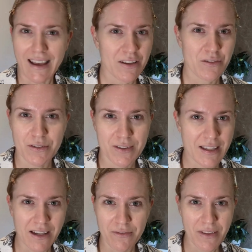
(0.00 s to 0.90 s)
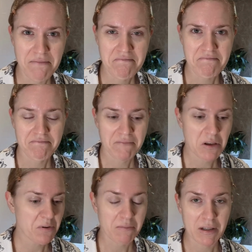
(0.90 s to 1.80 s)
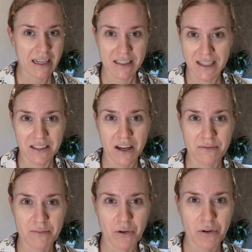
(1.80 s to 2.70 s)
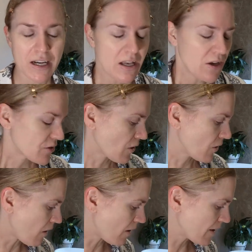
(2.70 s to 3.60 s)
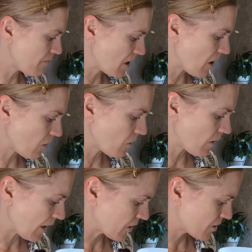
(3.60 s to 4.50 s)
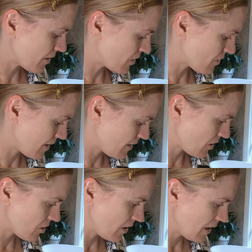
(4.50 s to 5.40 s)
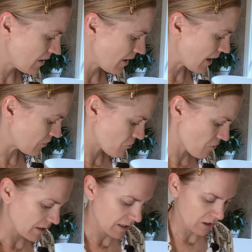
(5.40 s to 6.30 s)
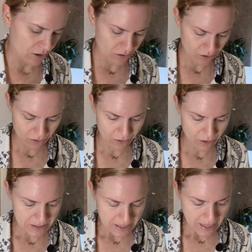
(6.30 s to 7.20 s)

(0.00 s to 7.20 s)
use 10 of them, you probably get 10 times more. So I am now actually transitioning and trialing a